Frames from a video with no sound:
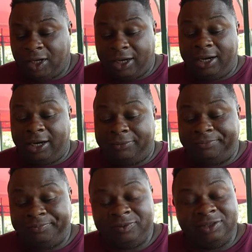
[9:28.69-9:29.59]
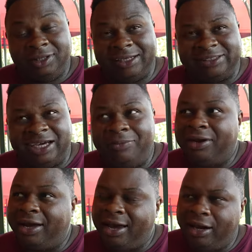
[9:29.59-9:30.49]
Uh, the last time
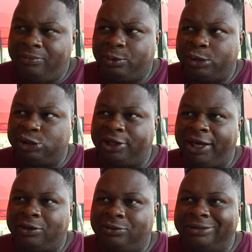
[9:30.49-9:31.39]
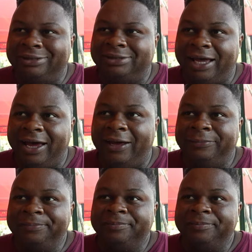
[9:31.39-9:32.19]
that I had a pork shank was at